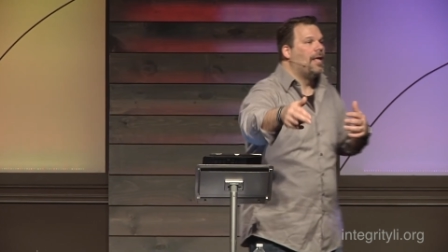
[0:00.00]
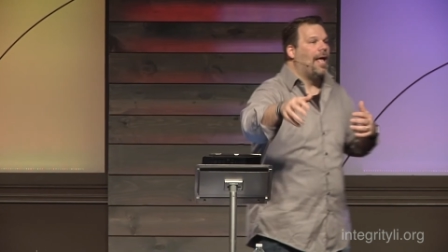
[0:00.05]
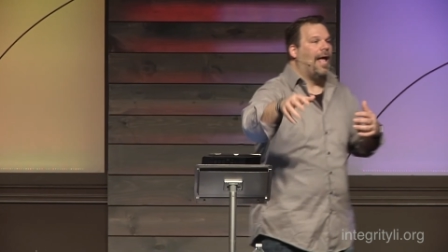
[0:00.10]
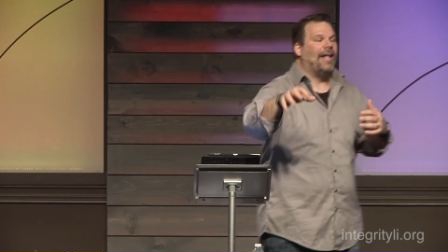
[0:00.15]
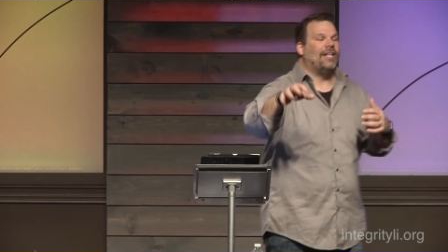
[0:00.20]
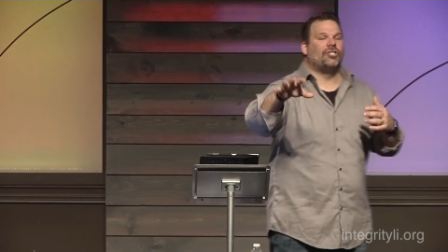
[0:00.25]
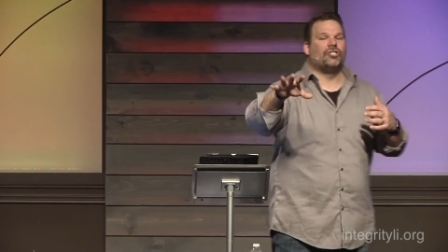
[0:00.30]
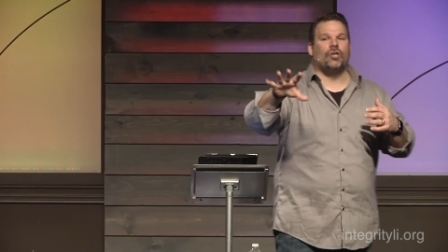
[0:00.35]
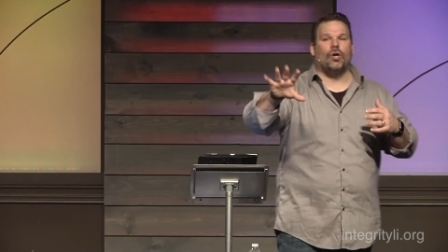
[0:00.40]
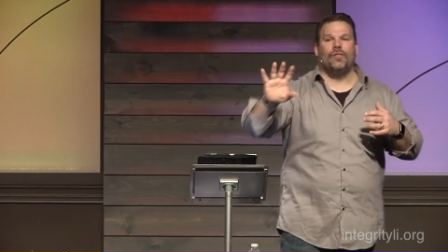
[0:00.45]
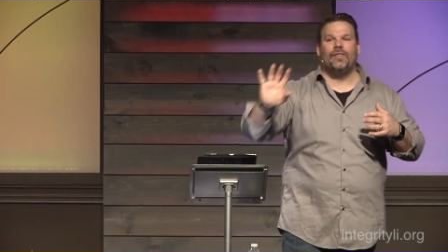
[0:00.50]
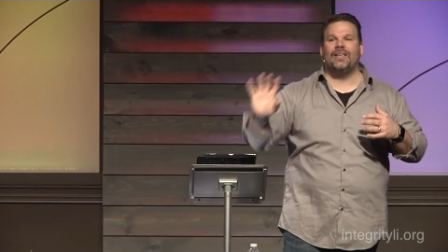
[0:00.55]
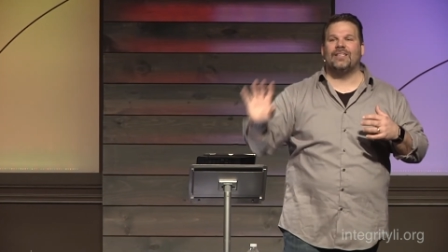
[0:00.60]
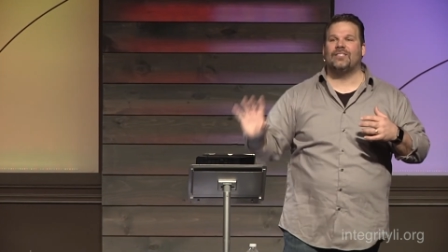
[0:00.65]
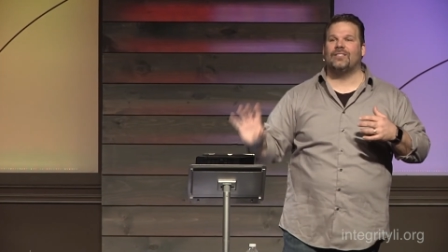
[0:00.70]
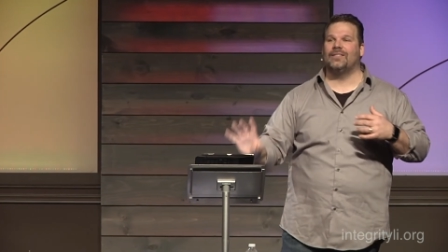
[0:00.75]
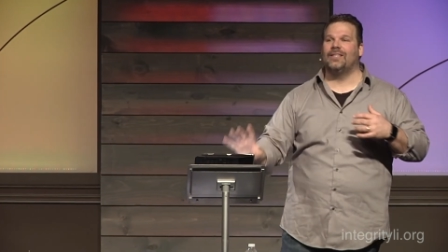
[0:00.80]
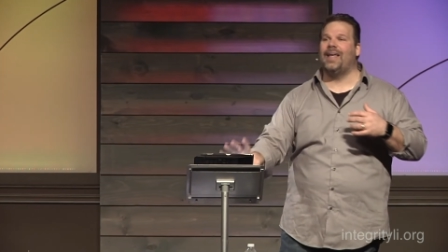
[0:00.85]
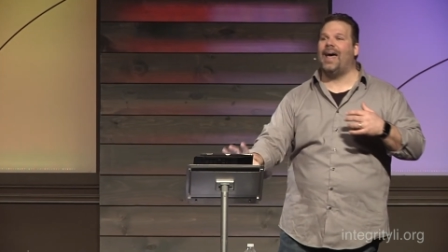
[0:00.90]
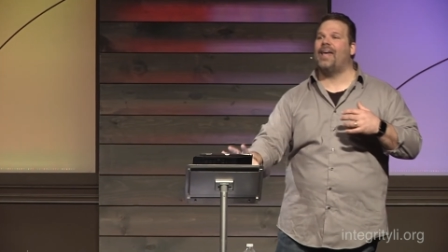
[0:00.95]
And so
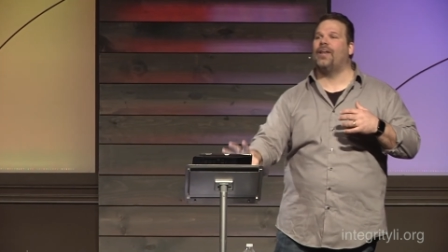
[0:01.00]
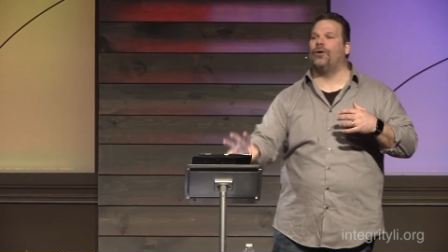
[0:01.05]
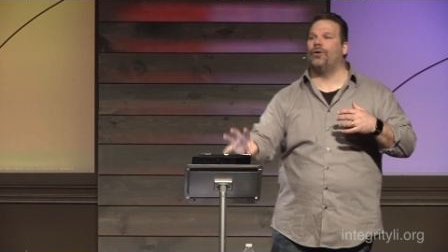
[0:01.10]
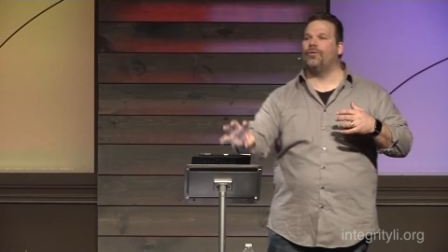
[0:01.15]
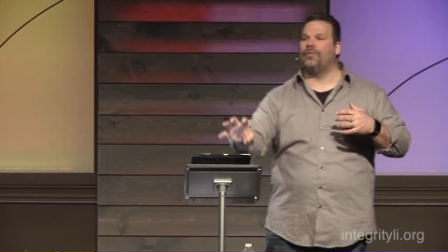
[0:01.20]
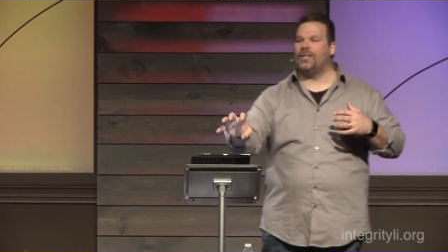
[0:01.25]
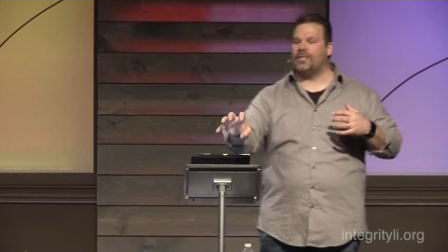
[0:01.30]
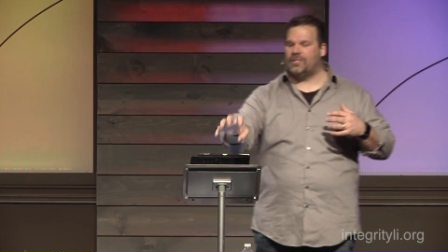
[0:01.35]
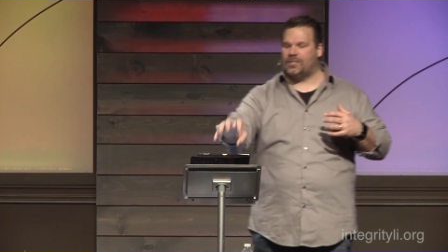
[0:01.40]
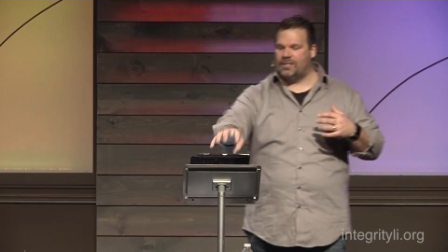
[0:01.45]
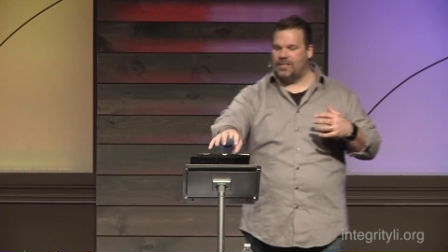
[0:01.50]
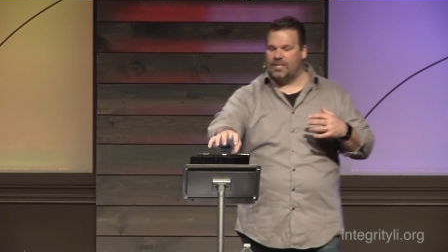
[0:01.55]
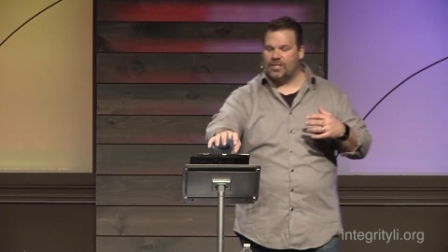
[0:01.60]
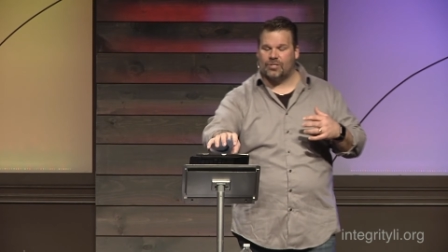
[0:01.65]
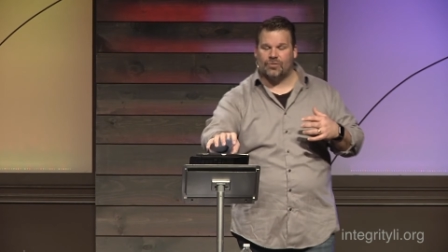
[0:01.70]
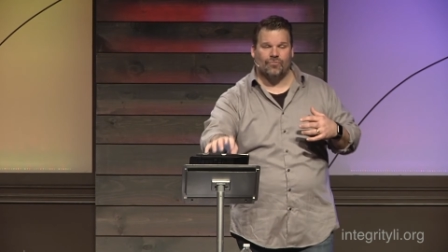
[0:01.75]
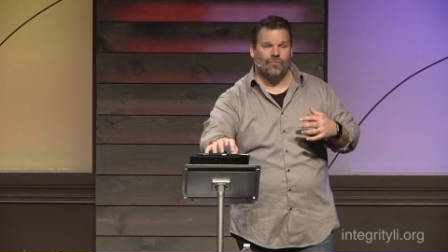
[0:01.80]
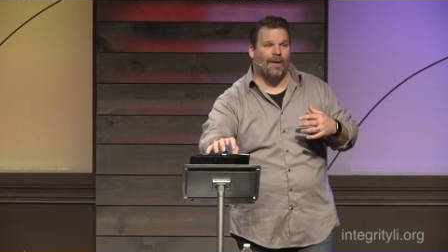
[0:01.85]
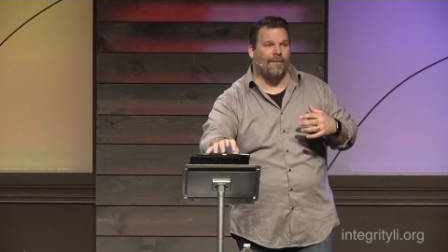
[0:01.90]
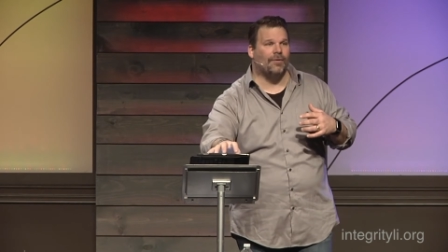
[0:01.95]
this letter, this,
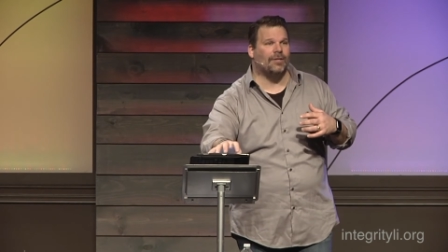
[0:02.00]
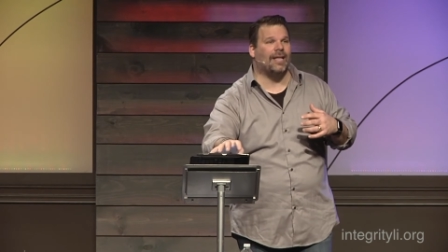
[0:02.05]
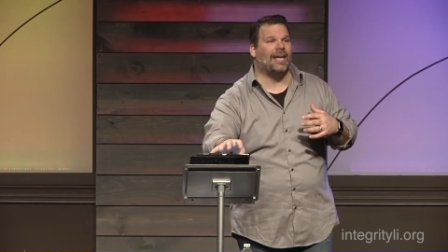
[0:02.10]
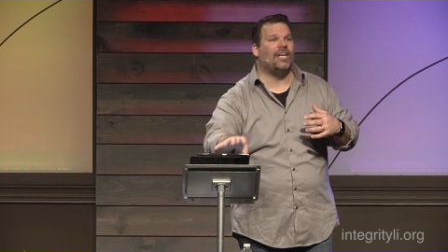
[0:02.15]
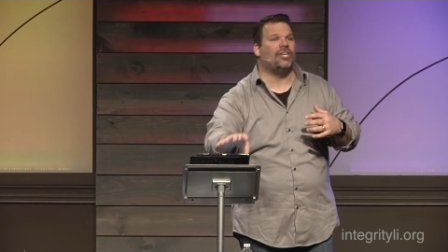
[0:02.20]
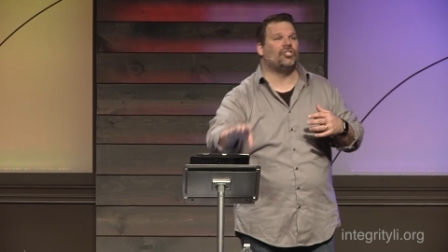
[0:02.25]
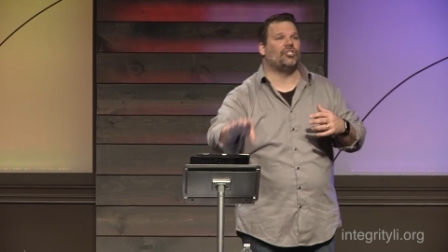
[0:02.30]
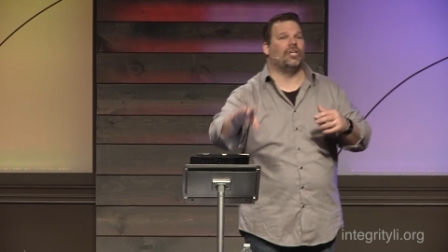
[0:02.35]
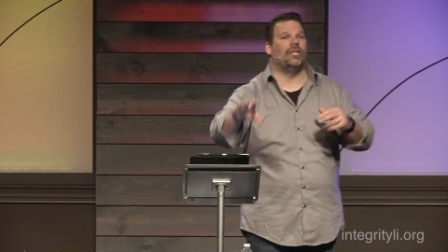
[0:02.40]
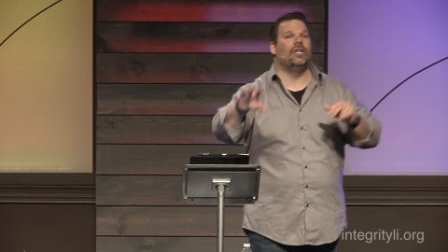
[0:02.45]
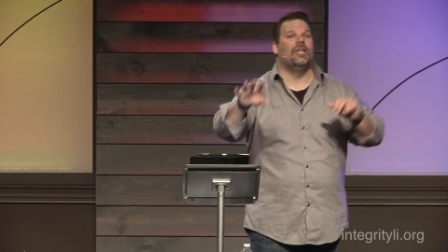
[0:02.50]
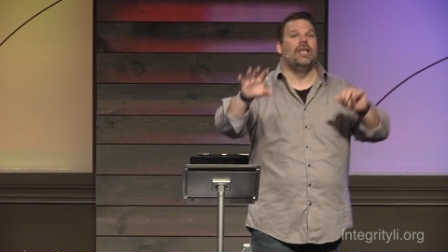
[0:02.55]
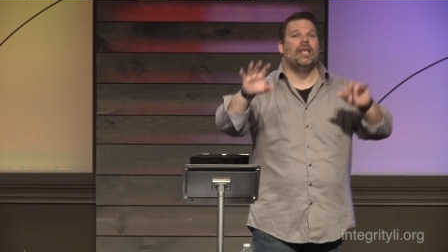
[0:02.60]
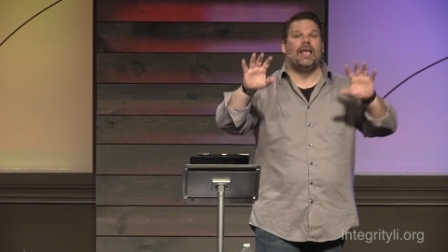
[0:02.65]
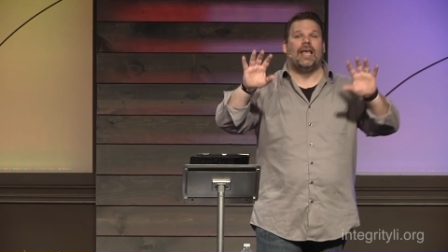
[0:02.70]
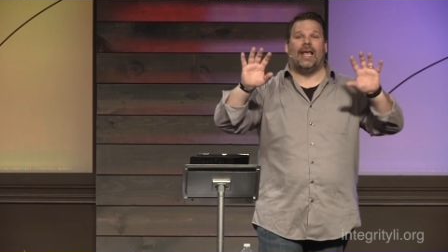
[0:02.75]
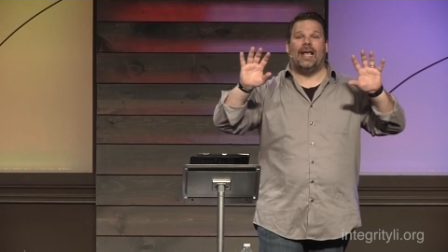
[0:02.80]
this revelation,